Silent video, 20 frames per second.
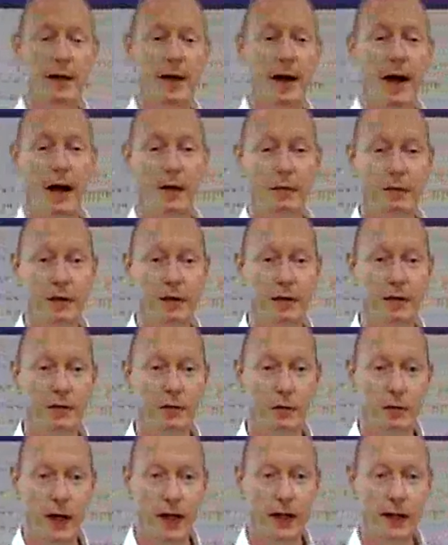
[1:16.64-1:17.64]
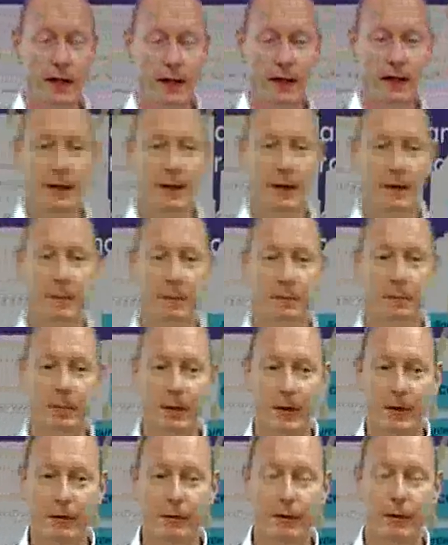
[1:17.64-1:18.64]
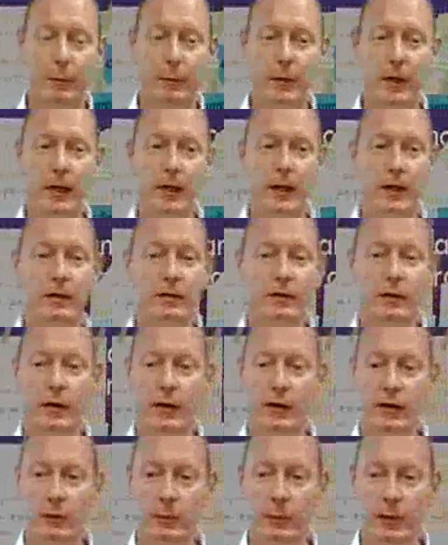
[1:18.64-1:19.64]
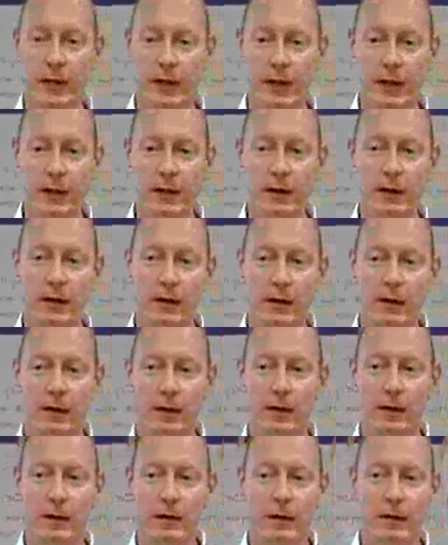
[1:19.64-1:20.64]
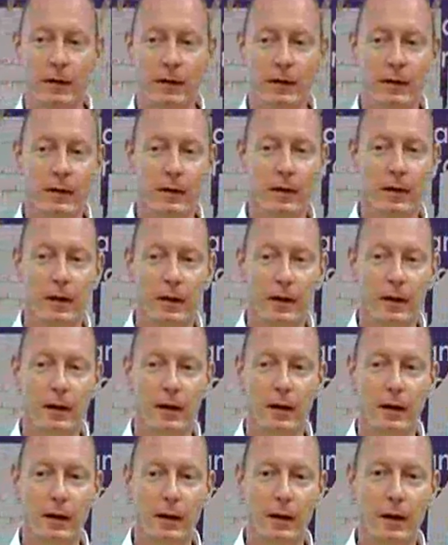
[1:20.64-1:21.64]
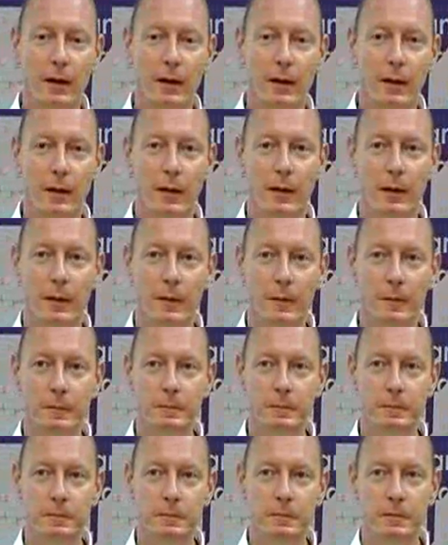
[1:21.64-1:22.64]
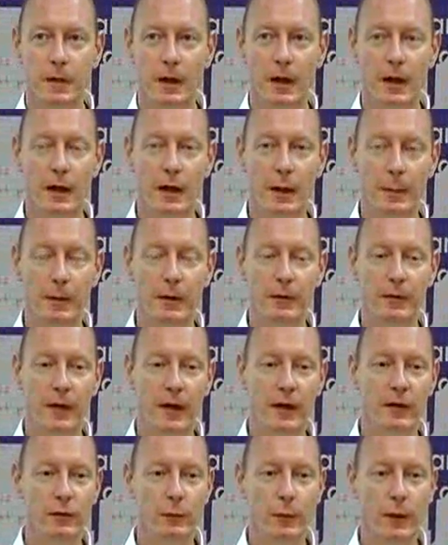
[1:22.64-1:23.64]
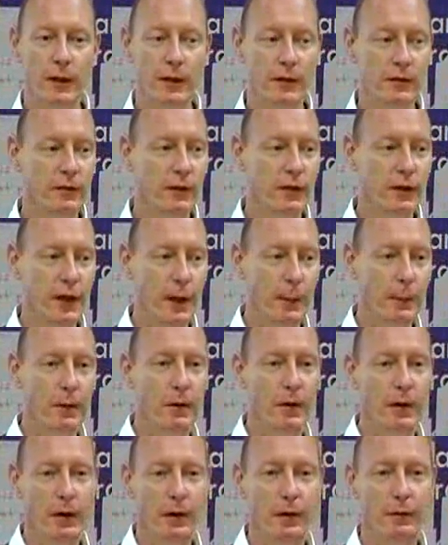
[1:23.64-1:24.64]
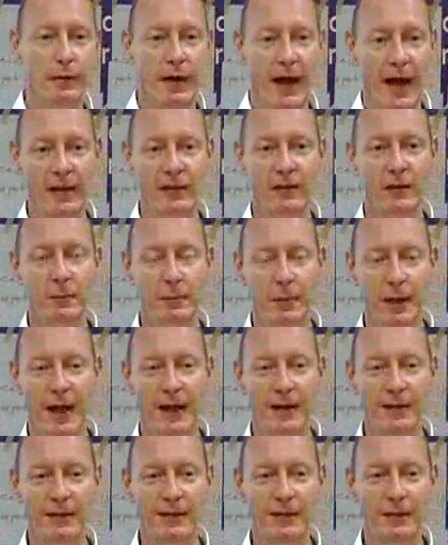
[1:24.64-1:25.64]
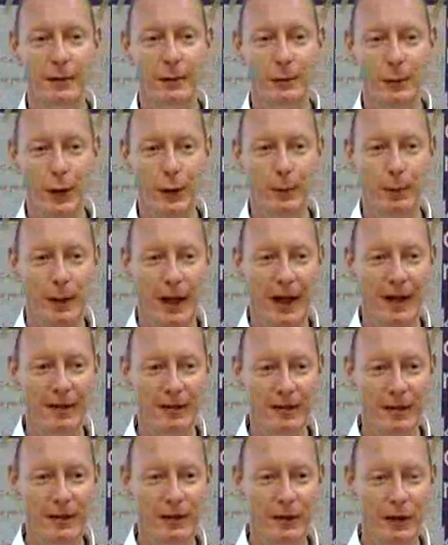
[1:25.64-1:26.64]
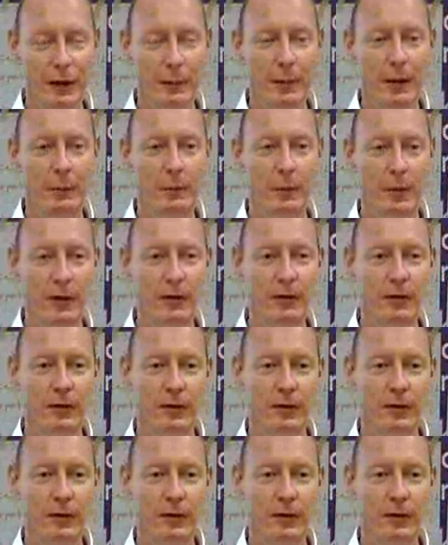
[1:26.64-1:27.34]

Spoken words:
after this training, for me, is going to be a couple of things. One is the number of action plans or work plans that you come up with,